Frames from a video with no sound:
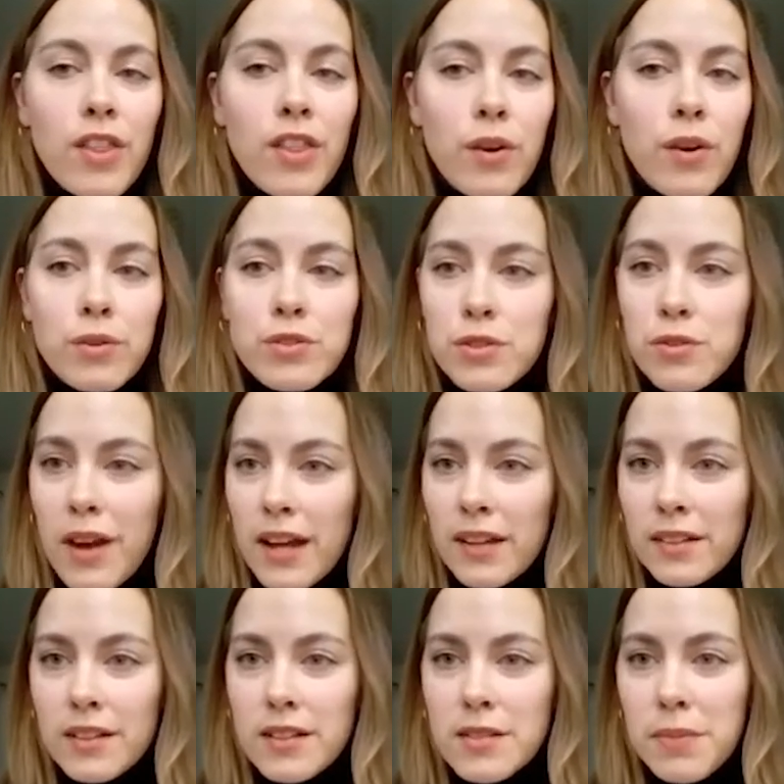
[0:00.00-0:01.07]
Those who
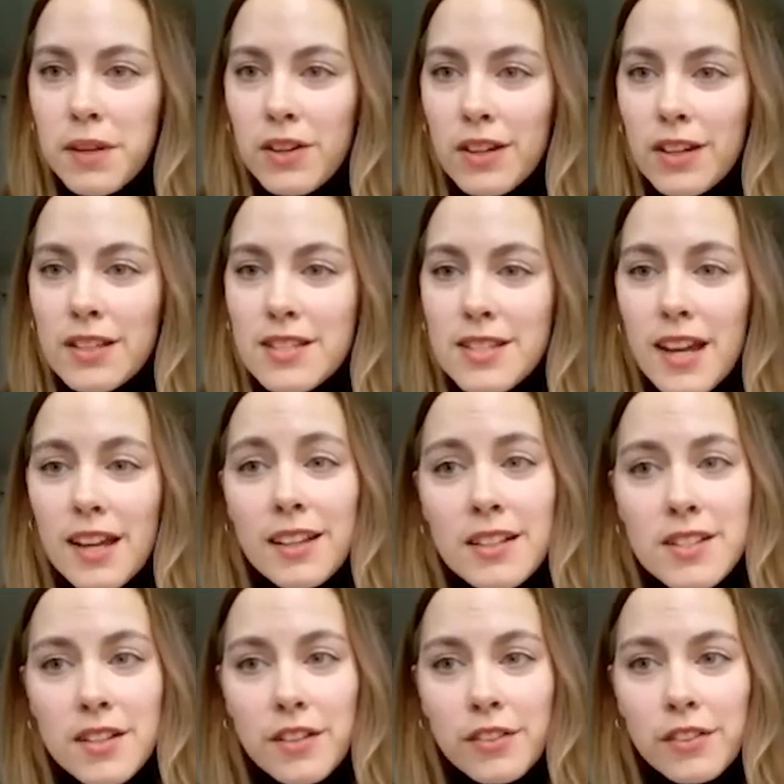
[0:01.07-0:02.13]
hadn't experienced any
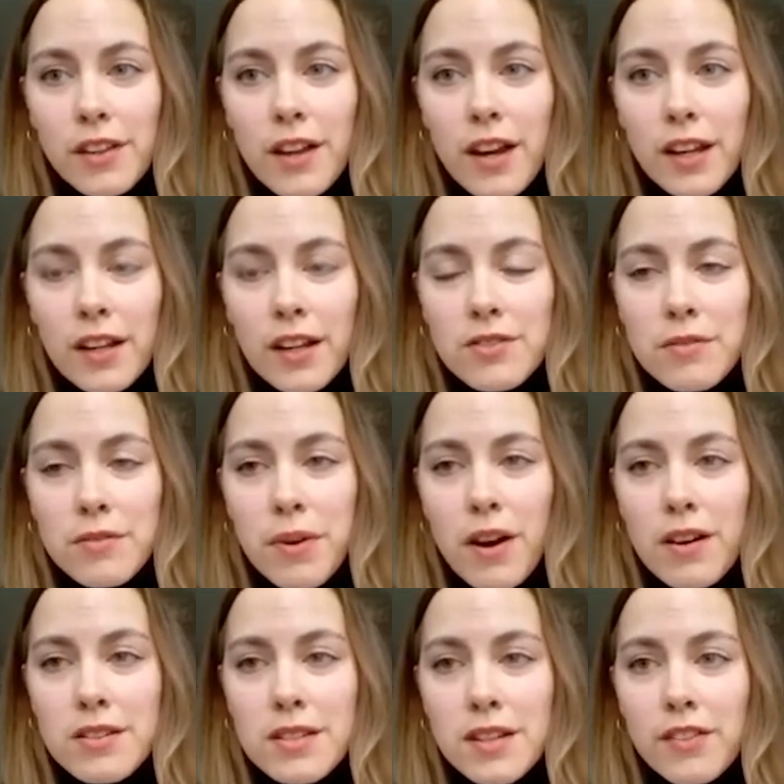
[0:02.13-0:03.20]
silver linings or
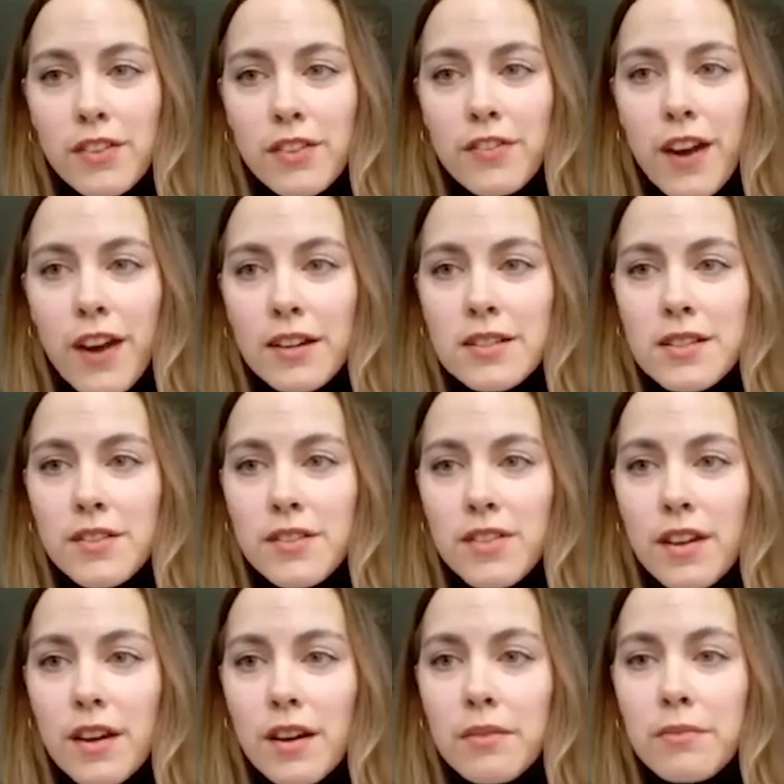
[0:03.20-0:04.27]
positive effects of
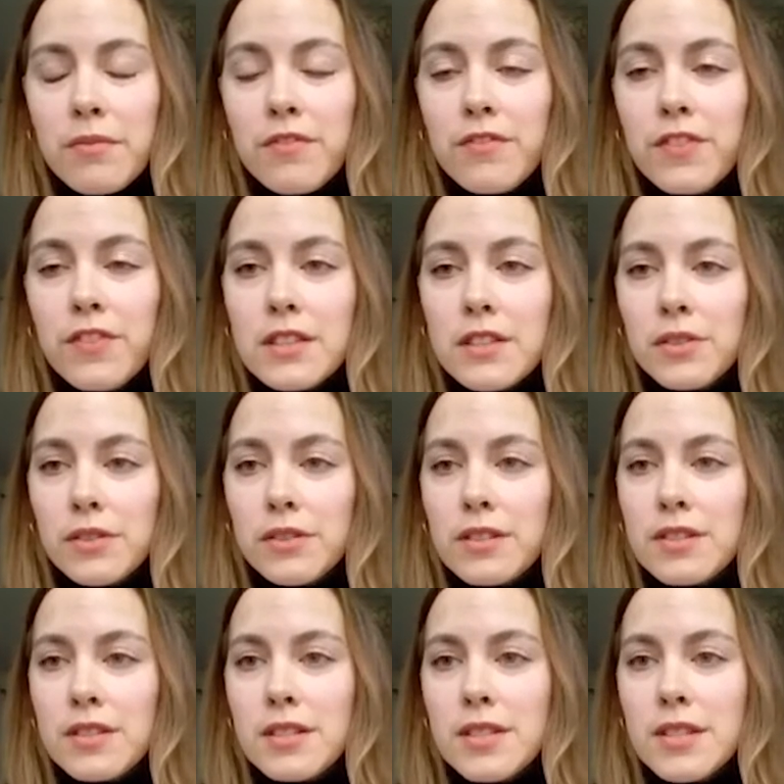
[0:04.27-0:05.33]
the physical
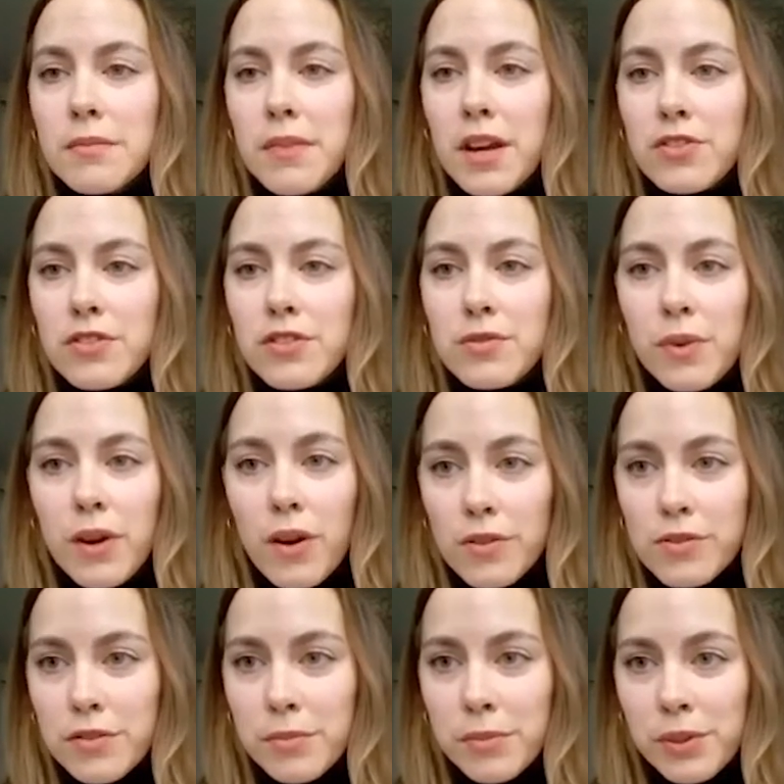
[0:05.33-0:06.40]
distancing measures were
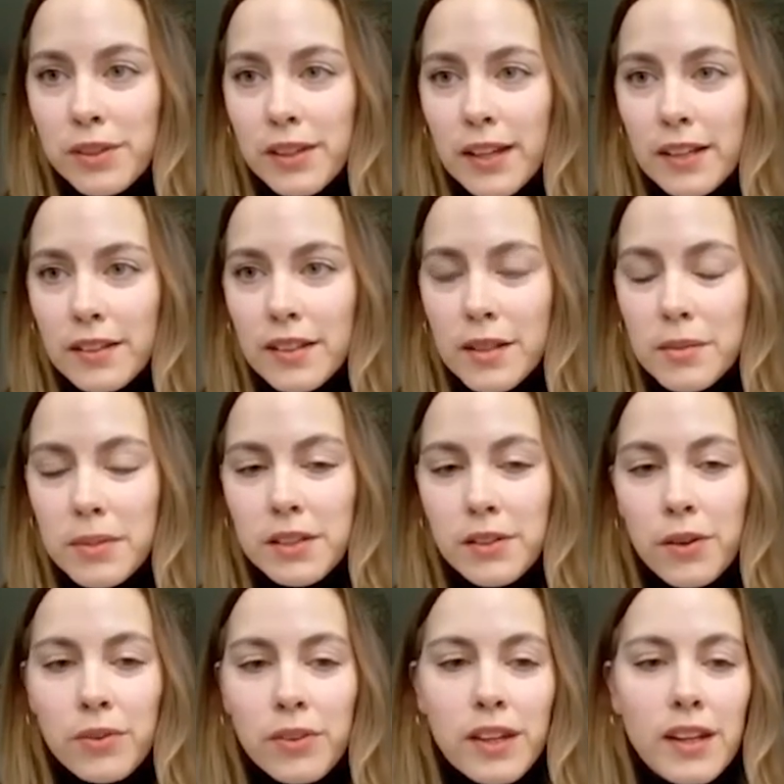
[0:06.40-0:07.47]
also more likely to be
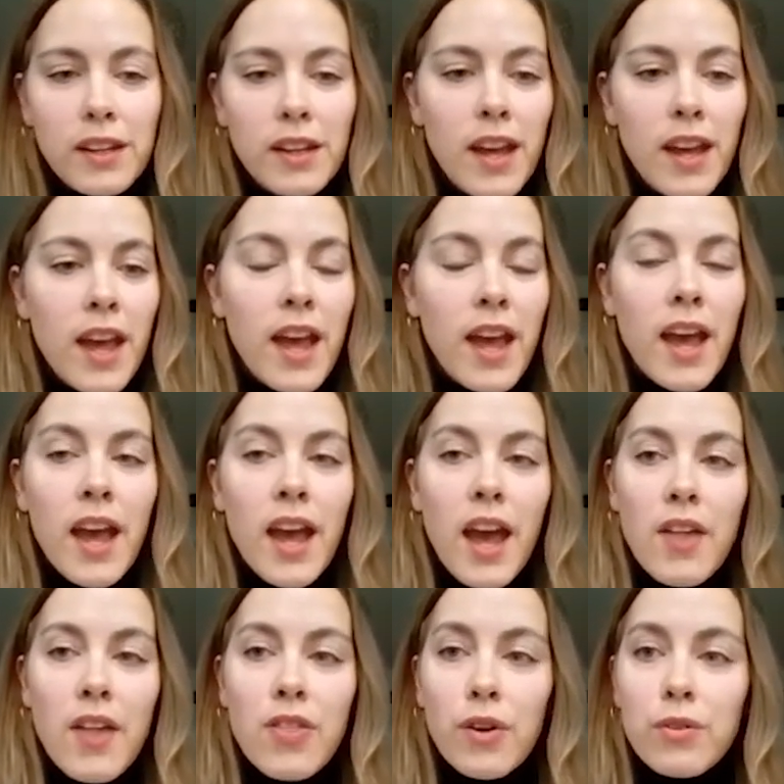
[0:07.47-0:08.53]
lonely.
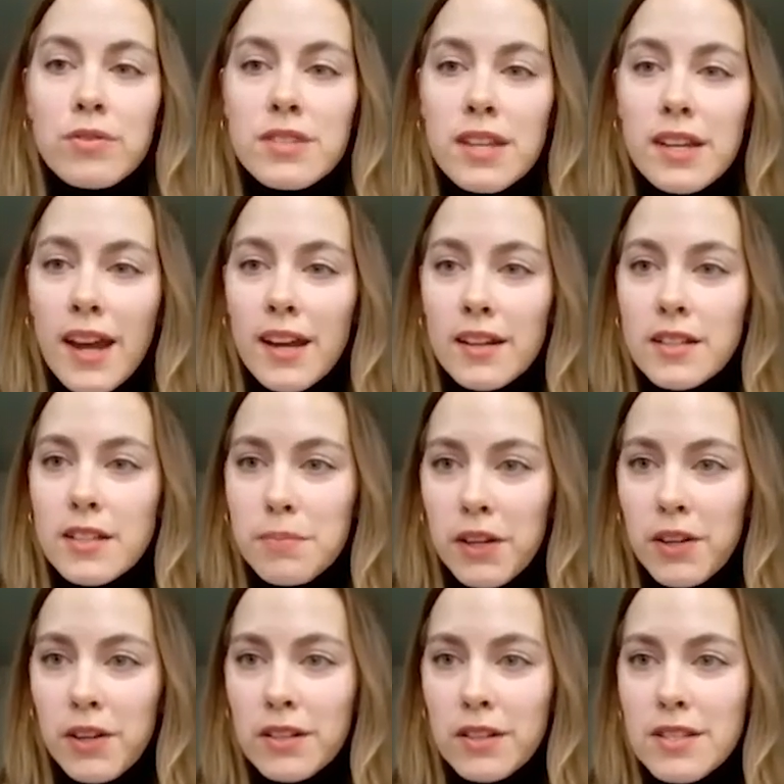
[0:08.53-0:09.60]
And those that had
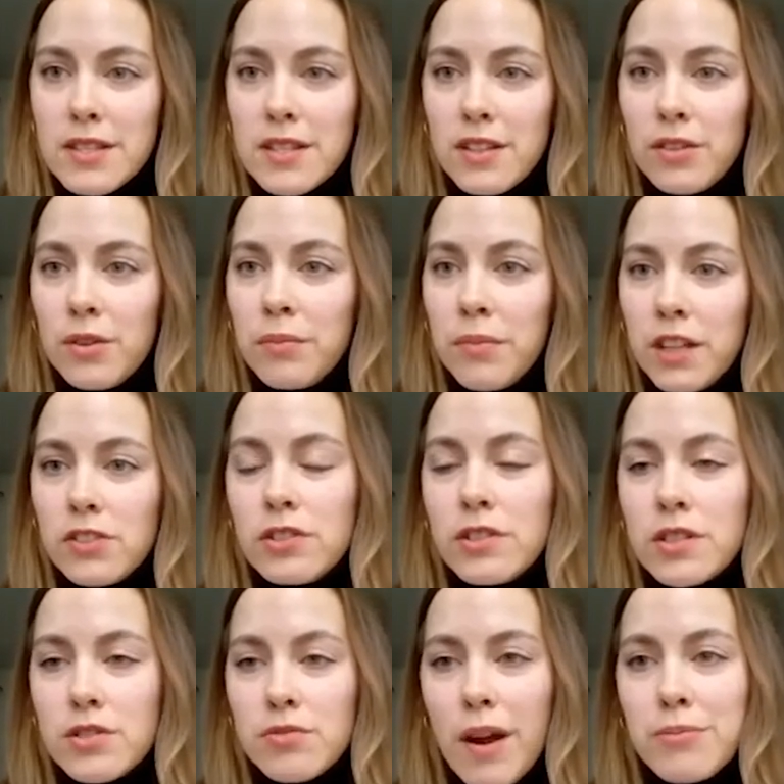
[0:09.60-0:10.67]
experienced, you know, major
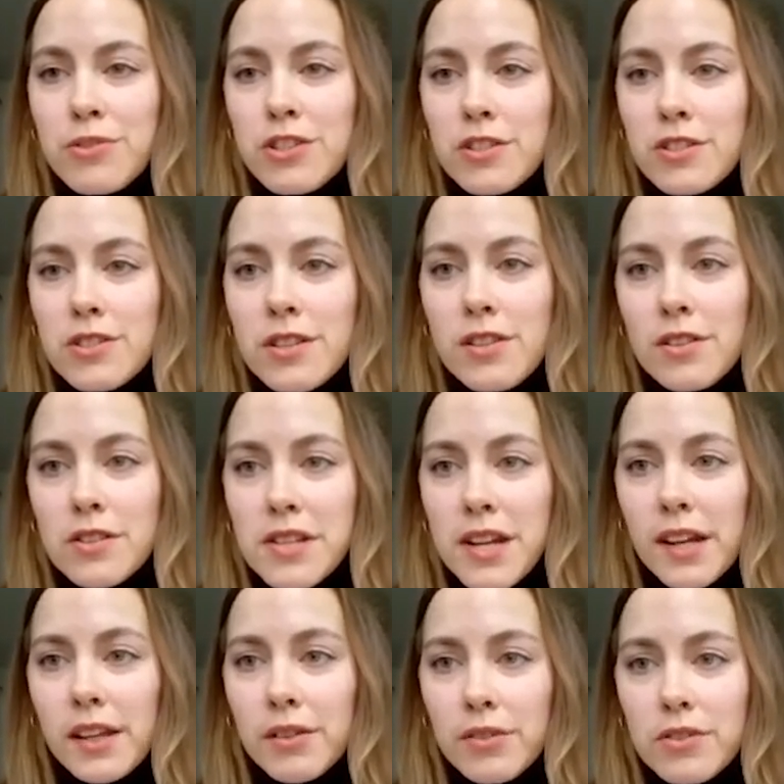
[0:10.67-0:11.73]
disruptions to their
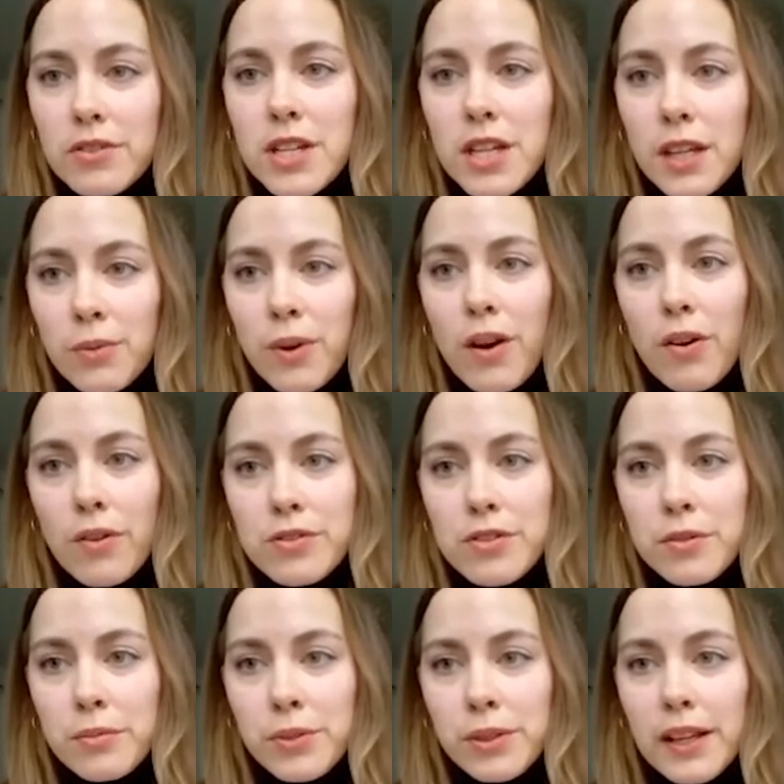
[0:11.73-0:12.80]
daily routine were
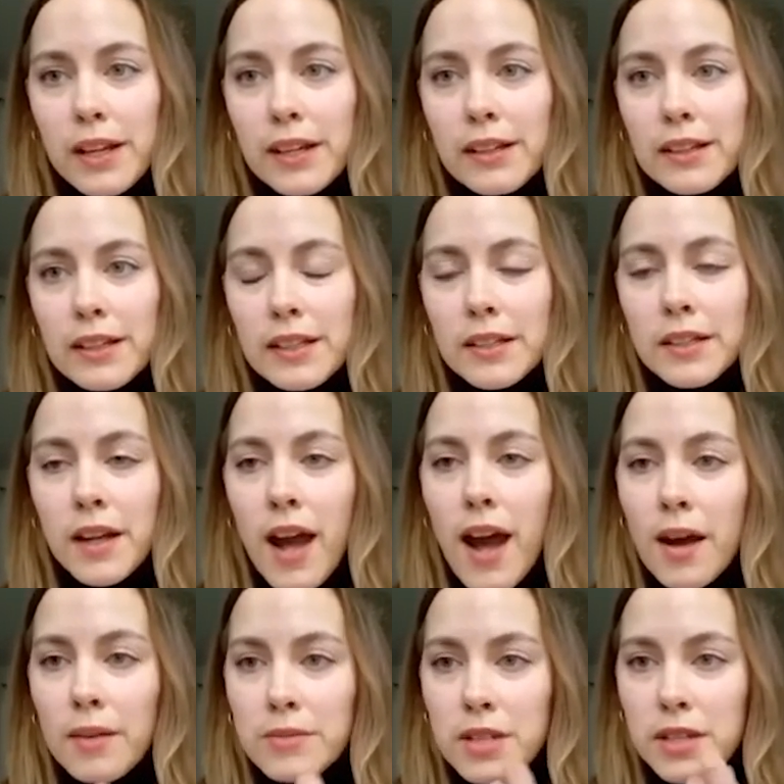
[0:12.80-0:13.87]
also more likely
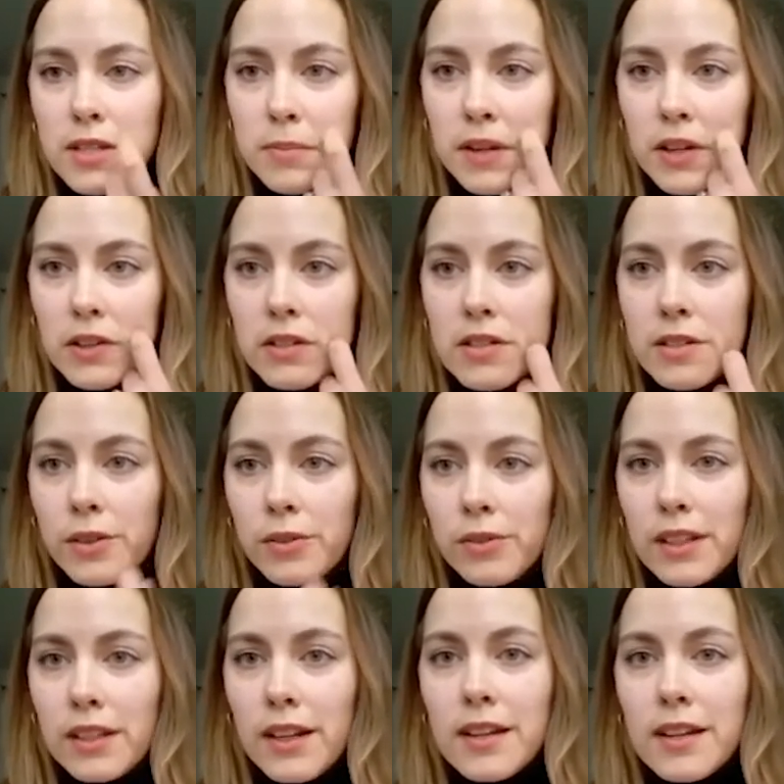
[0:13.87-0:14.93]
to experience
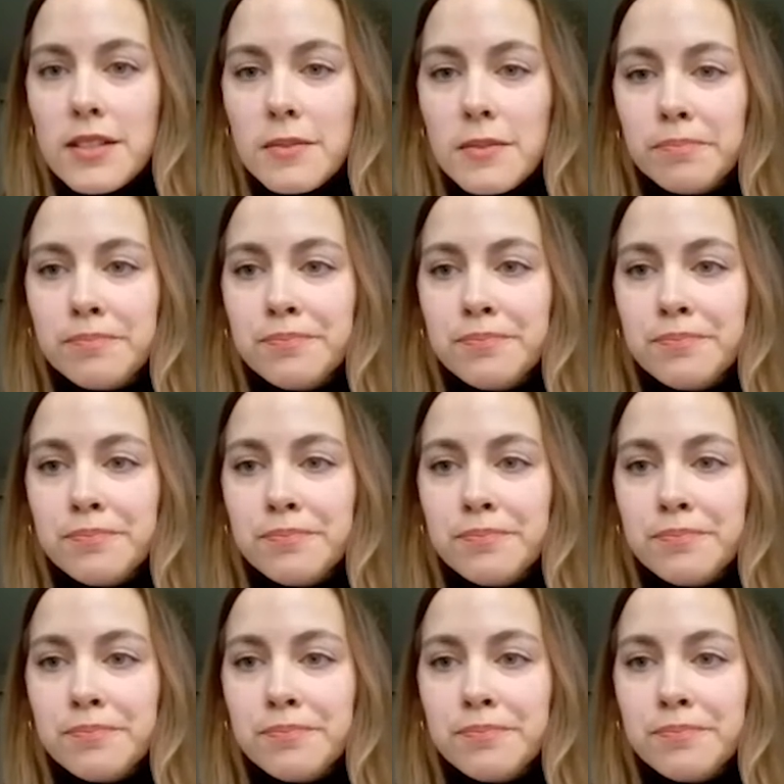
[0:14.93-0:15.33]
loneliness.